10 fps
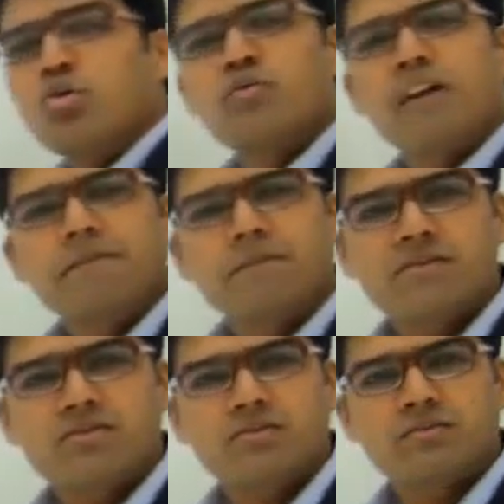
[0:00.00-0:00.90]
root 5
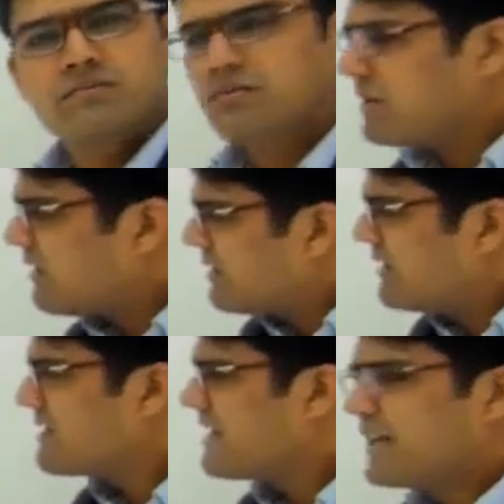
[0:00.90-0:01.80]
plus 2.
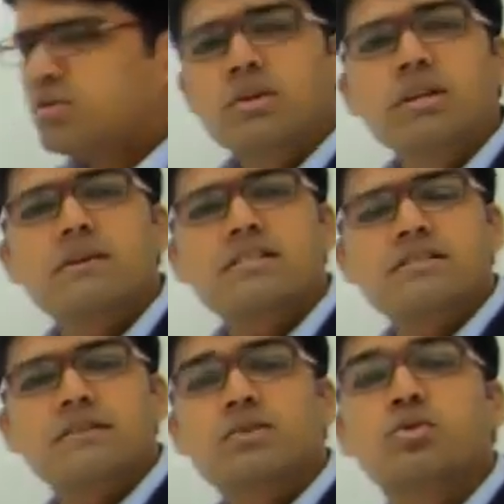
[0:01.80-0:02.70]
This is like two
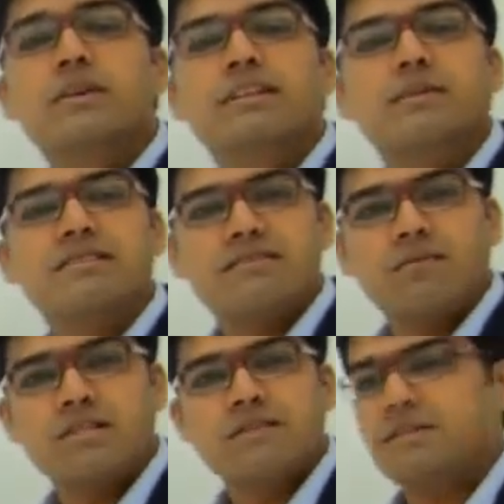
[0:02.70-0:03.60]
equations with two variables.
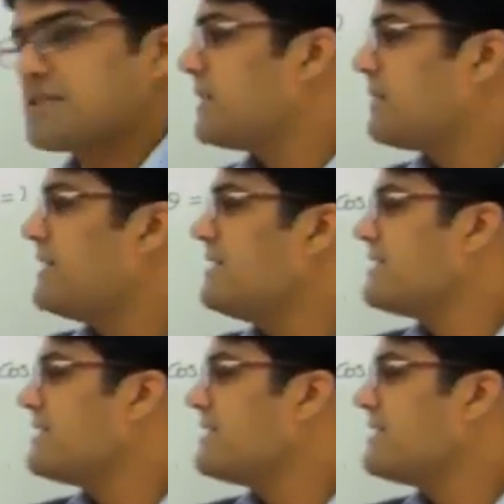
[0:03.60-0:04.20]
What is the first variable?